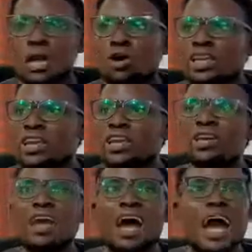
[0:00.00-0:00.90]
That okay,
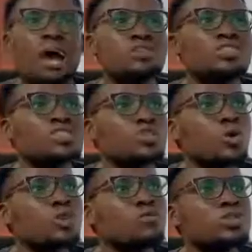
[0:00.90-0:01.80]
houses is
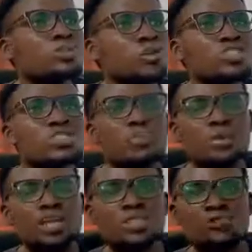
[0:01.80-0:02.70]
one of the most
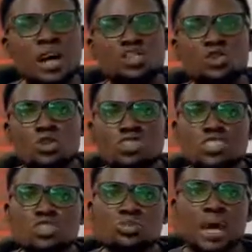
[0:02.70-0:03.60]
important factors in
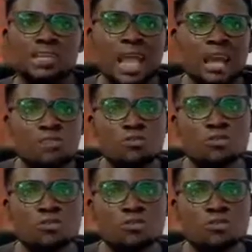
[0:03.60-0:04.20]
human life.